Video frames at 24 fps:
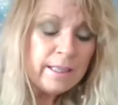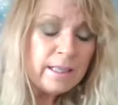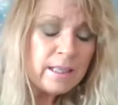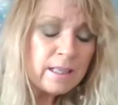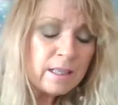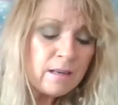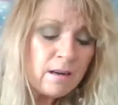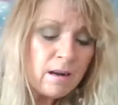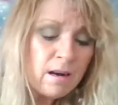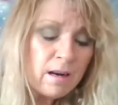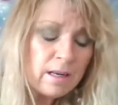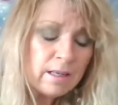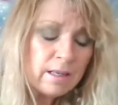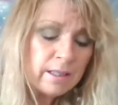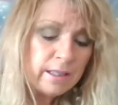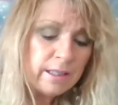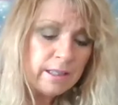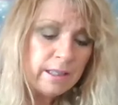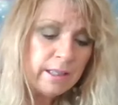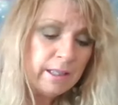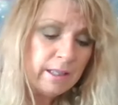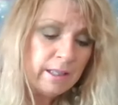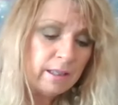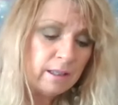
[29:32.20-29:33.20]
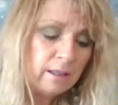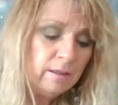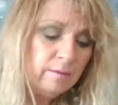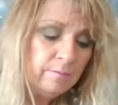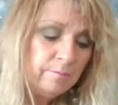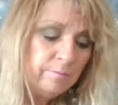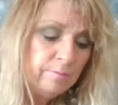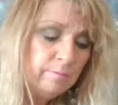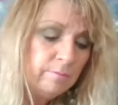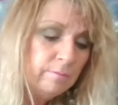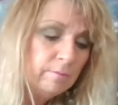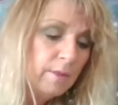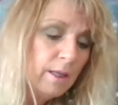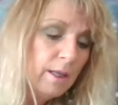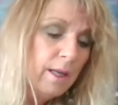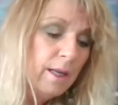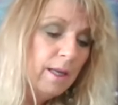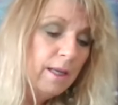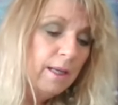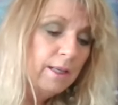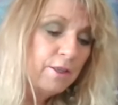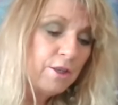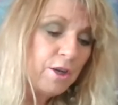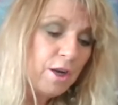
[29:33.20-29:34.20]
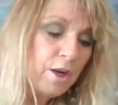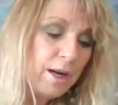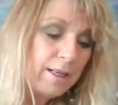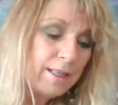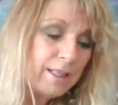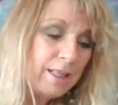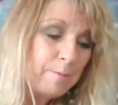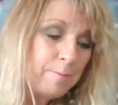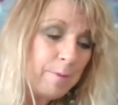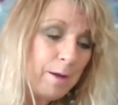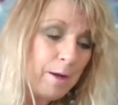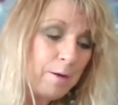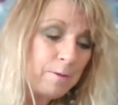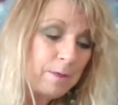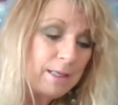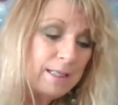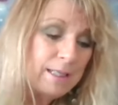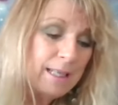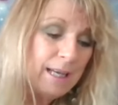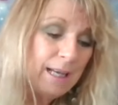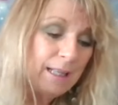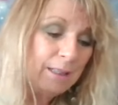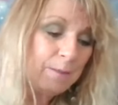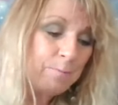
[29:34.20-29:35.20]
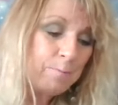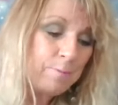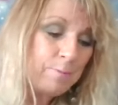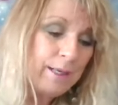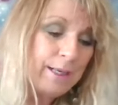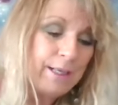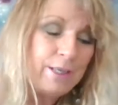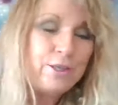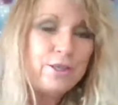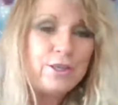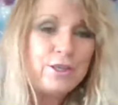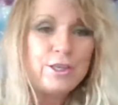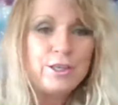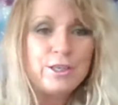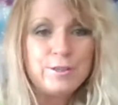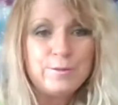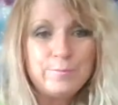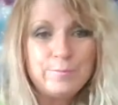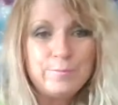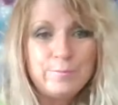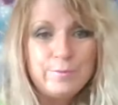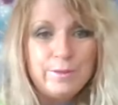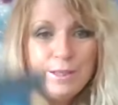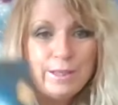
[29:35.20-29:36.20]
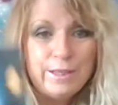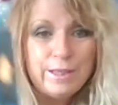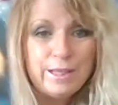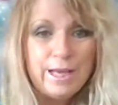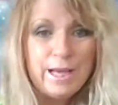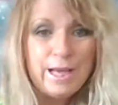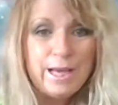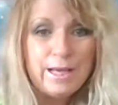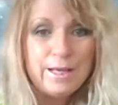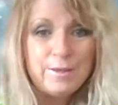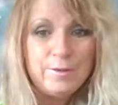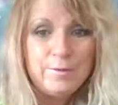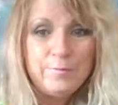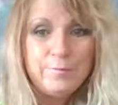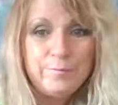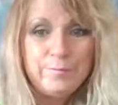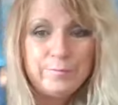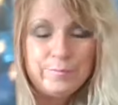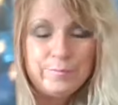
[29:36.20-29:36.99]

this card here talks about celebration. Look at that.